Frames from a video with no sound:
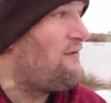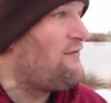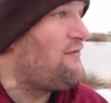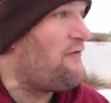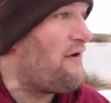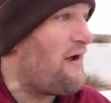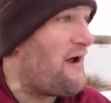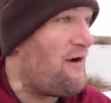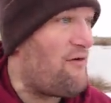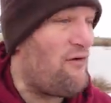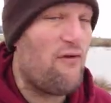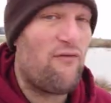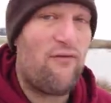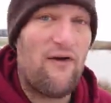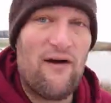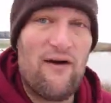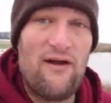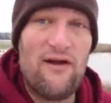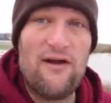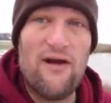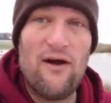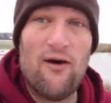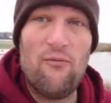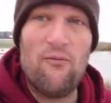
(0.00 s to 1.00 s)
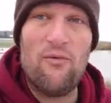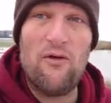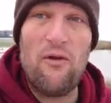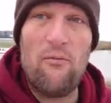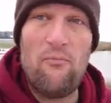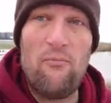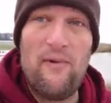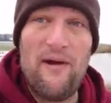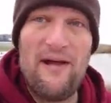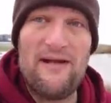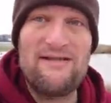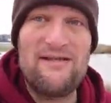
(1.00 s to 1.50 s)
Very, very cold with a
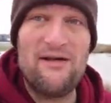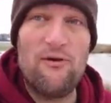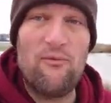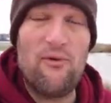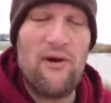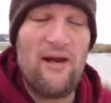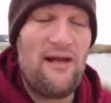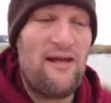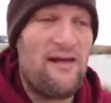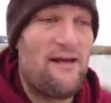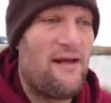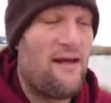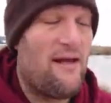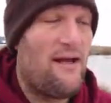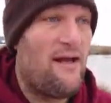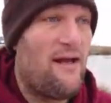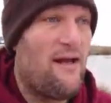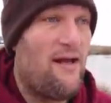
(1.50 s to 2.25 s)
bitter wind.